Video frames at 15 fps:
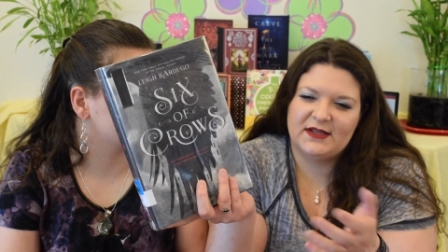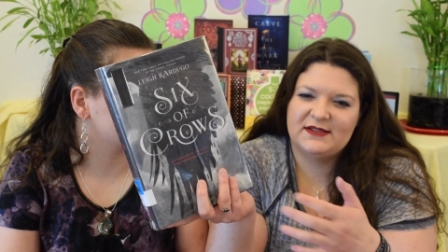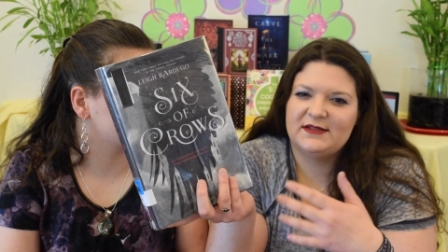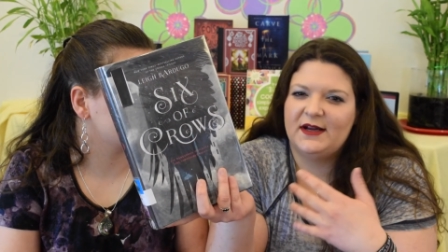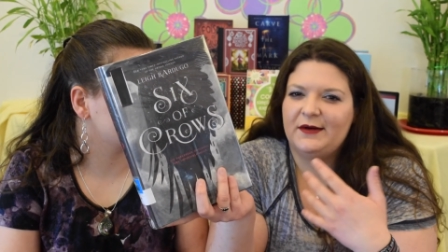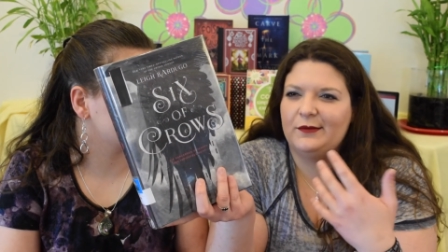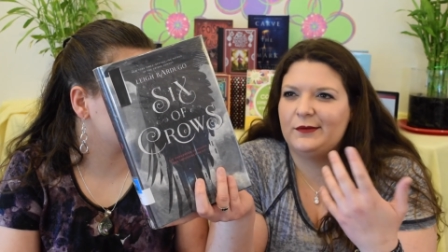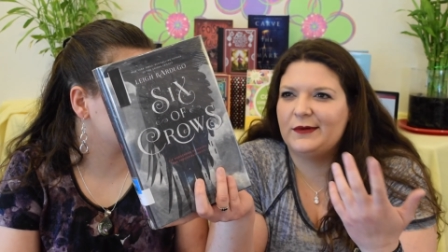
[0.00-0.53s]
It's
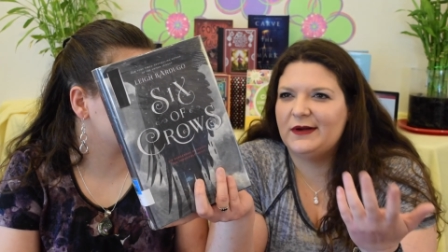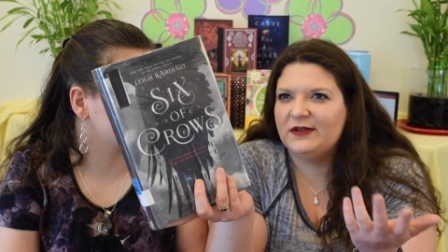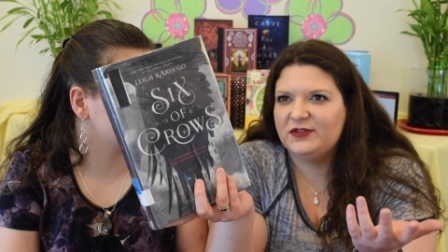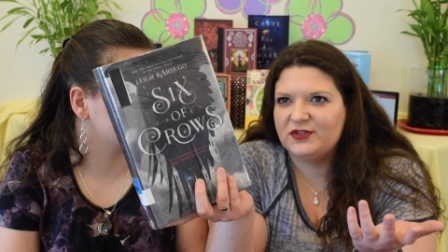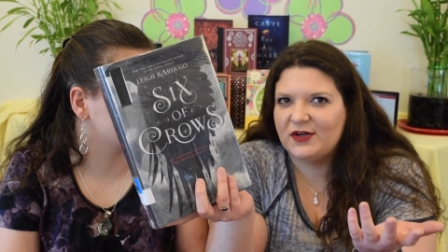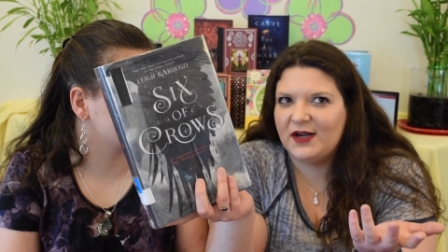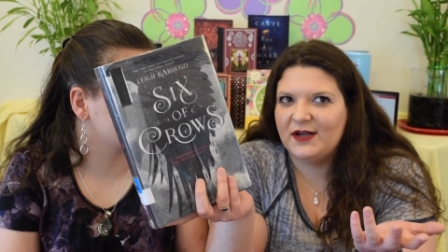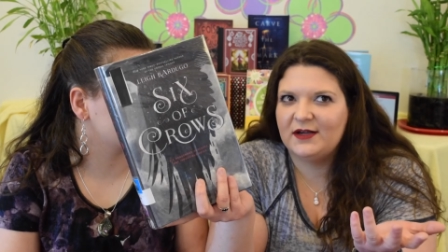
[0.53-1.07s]
not a real
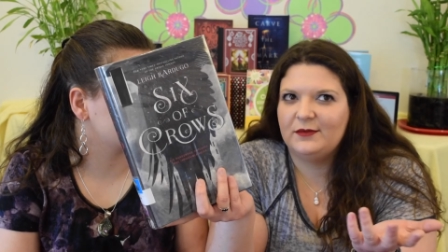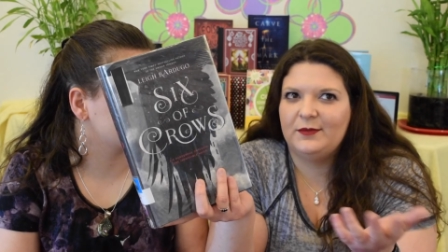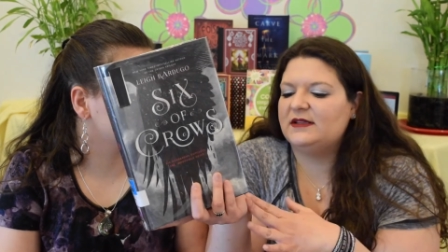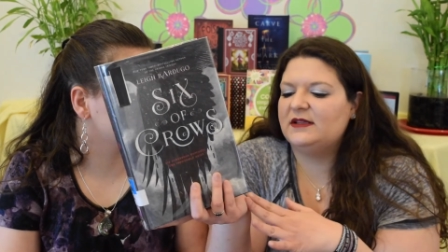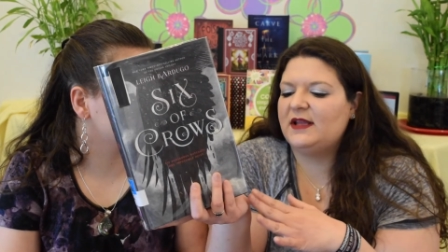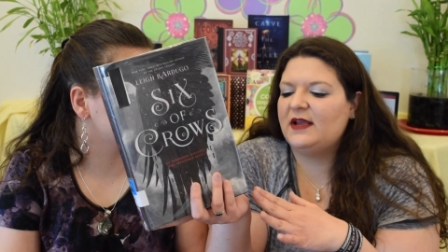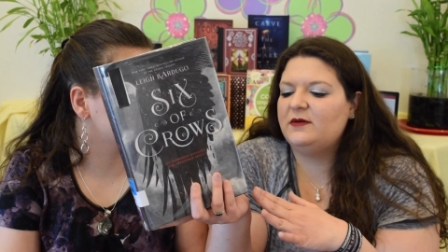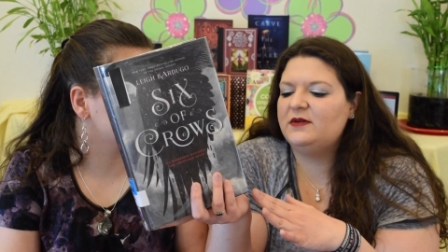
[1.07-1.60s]
drug.
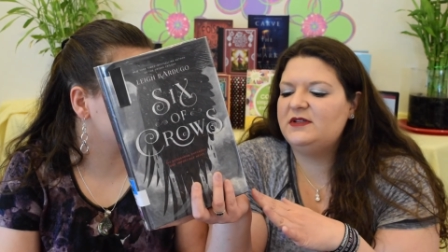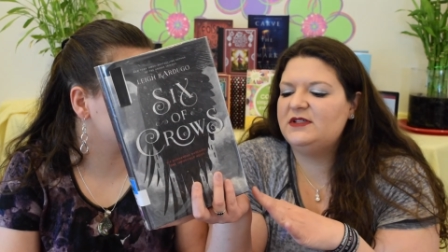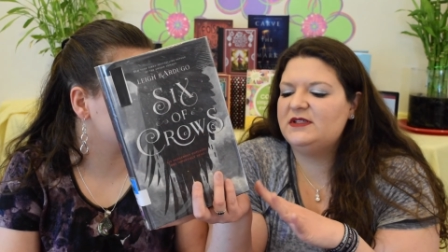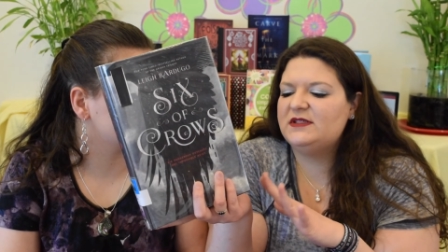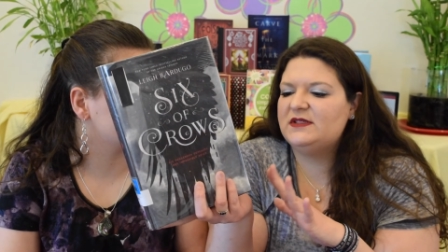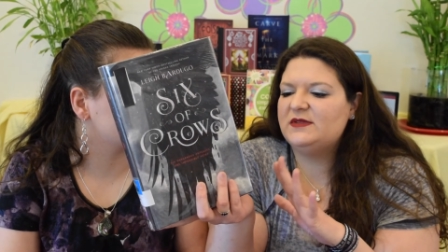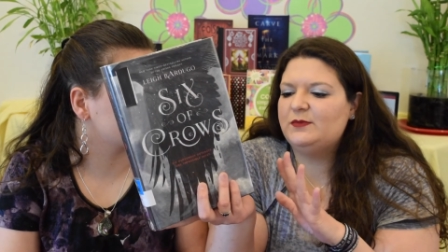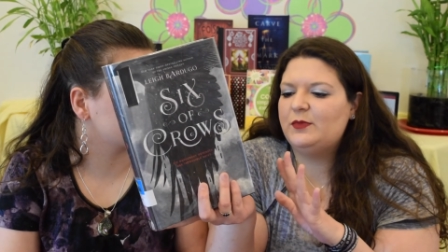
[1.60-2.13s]
The language
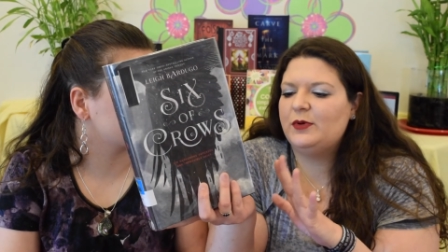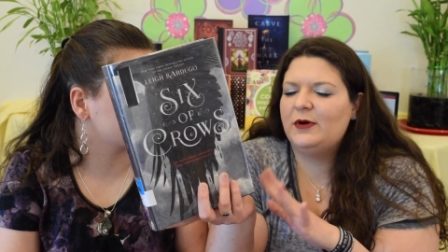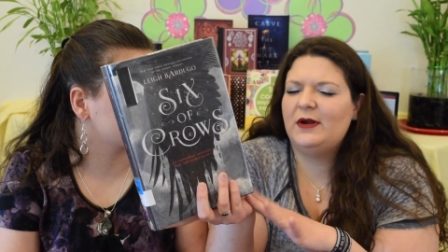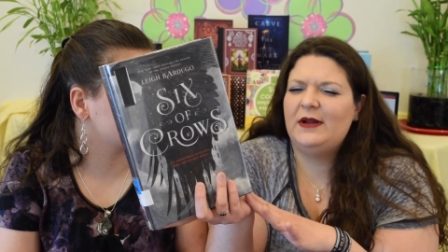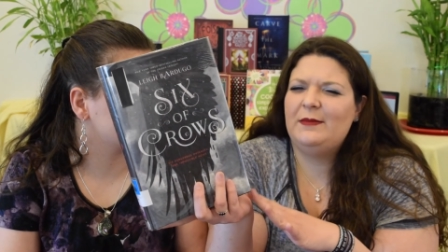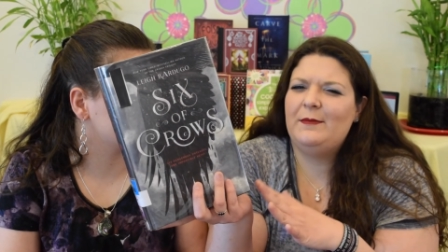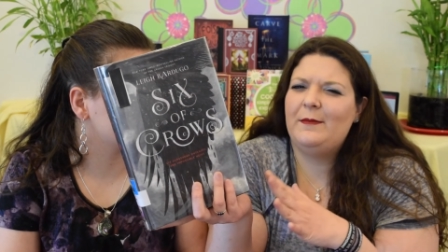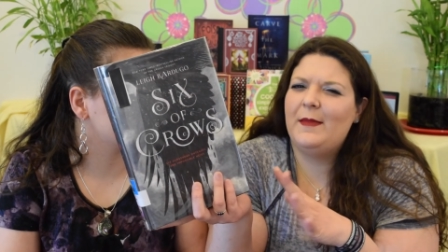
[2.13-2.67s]
is
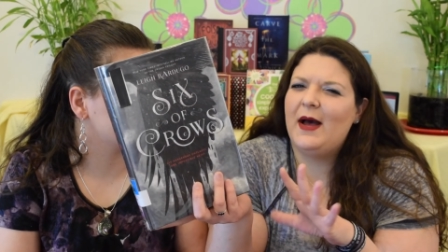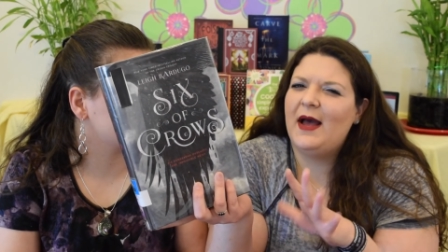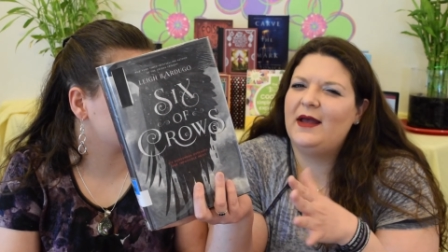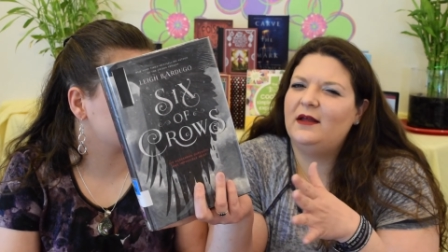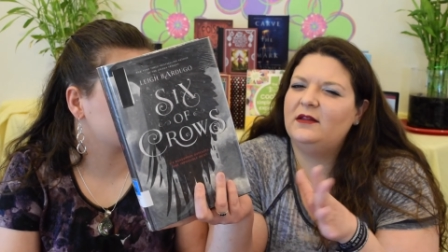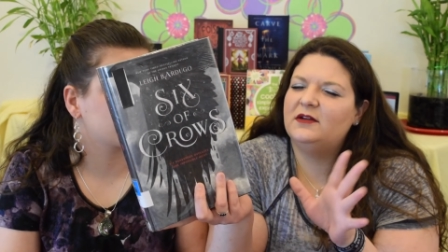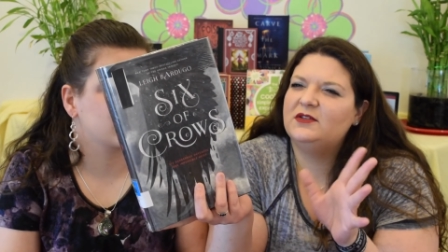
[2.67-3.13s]
pretty mild.